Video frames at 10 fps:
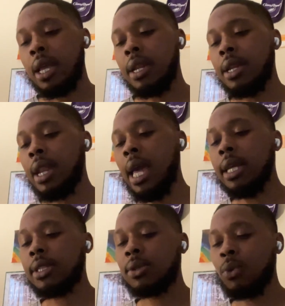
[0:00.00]

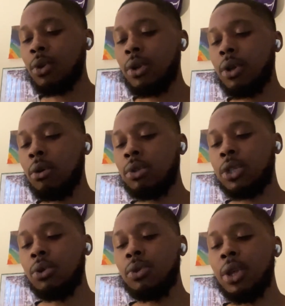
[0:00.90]
Next, we're going to go
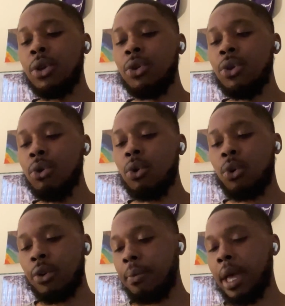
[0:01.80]
to the new
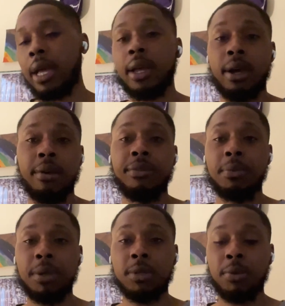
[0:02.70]
quarterback of the
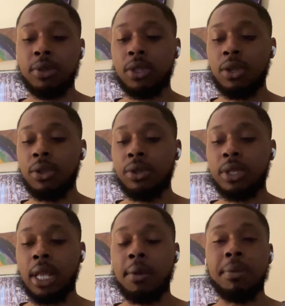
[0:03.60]
Pittsburgh Steelers, and that'd